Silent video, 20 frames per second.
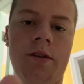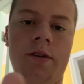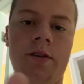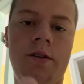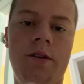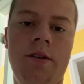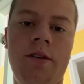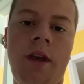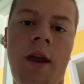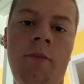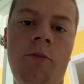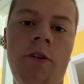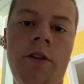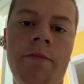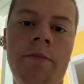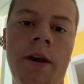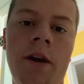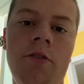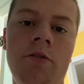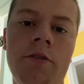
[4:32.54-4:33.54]
Same with
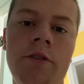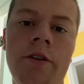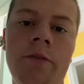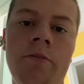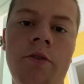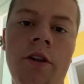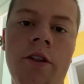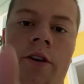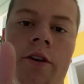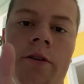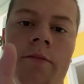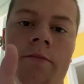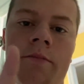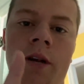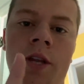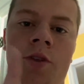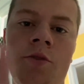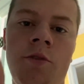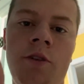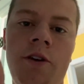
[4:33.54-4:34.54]
my older brother, my
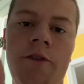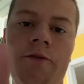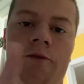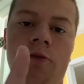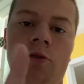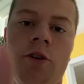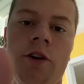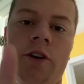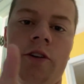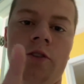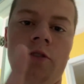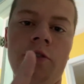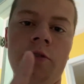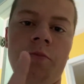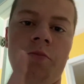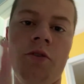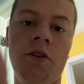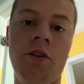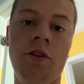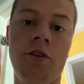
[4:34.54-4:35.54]
24 year old
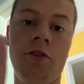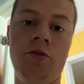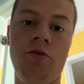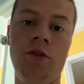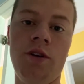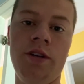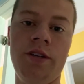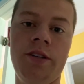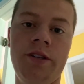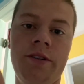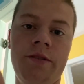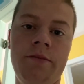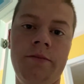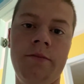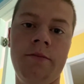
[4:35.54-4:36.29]
brother Chris,